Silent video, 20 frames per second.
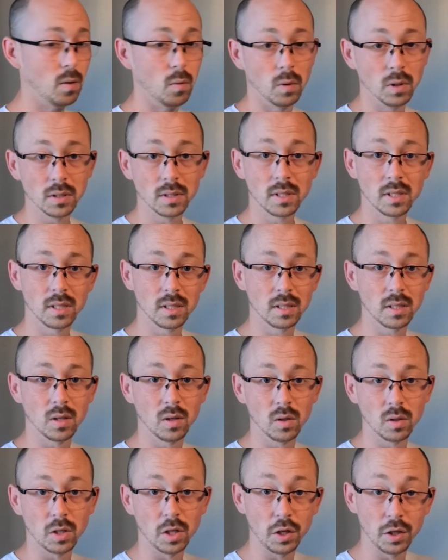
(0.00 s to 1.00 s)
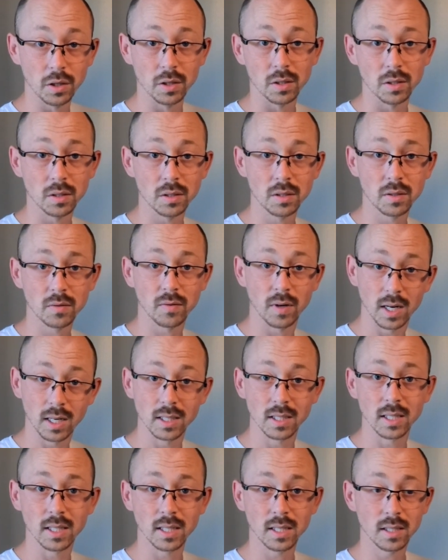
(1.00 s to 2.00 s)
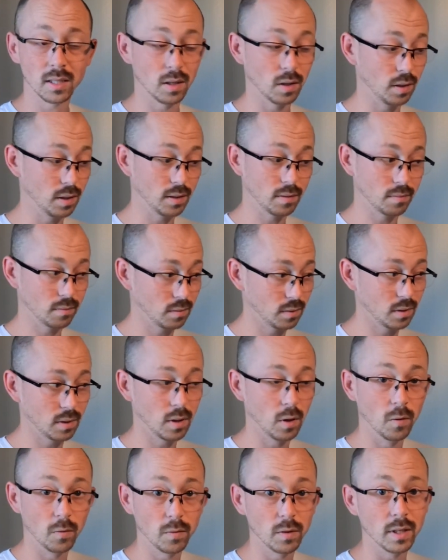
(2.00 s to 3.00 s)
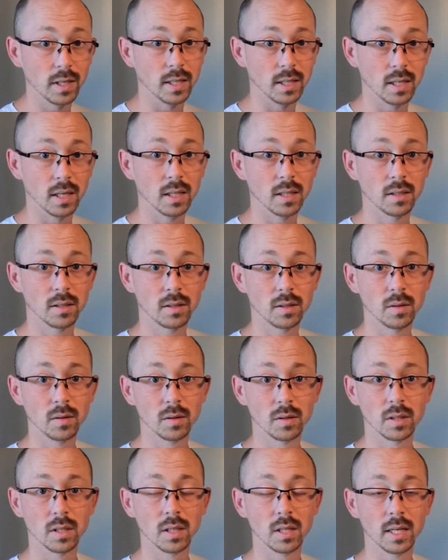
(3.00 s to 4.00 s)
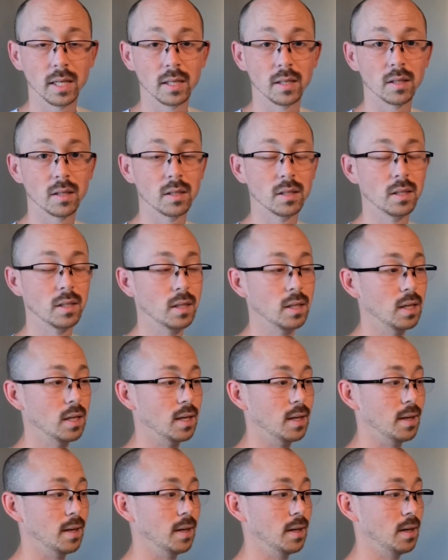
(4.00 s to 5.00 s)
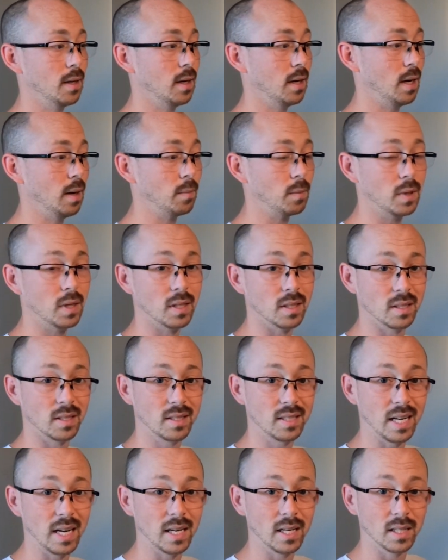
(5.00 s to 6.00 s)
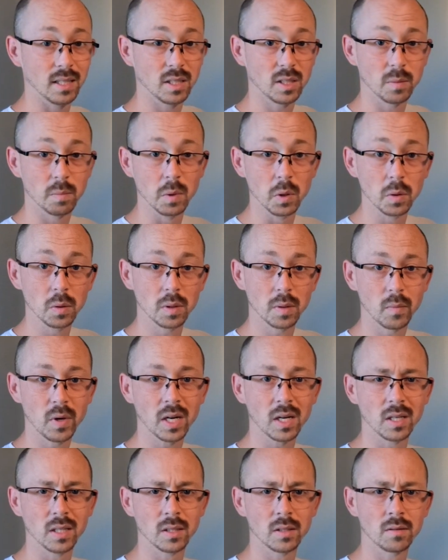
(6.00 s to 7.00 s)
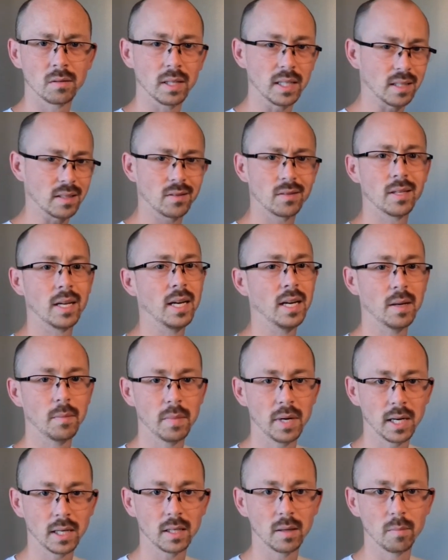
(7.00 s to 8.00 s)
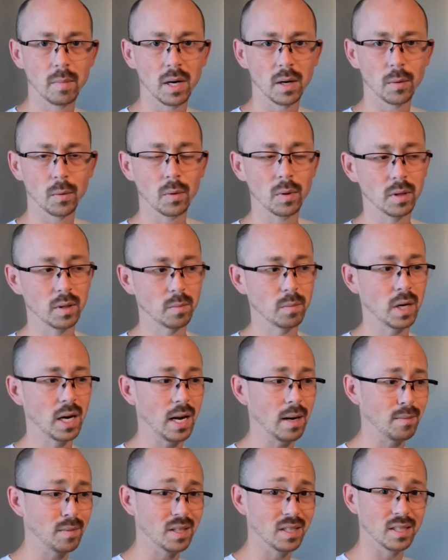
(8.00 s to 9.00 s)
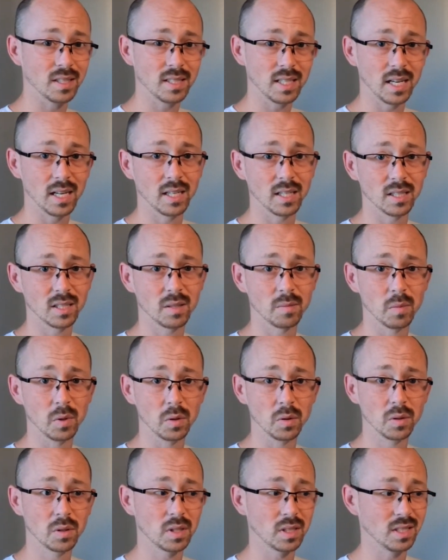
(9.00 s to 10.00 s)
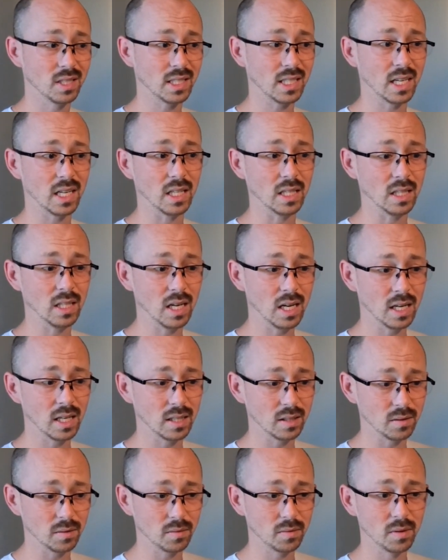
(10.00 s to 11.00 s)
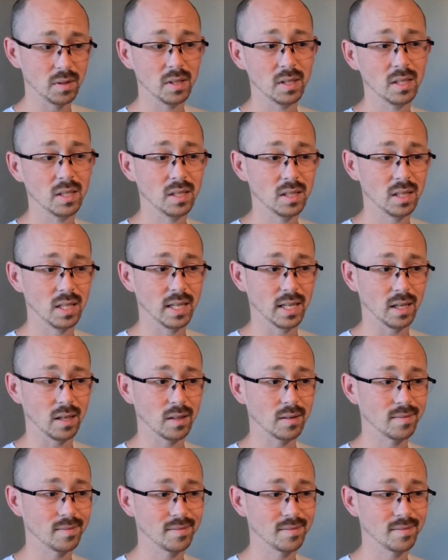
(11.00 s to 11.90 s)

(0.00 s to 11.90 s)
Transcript: once this all cures finally, ho hopefully it does sooner than later, uh, I'm gonna sand it smooth. I'm not gonna like sand it back to bare wood, but I am gonna sand it smooth because it's got a lot of like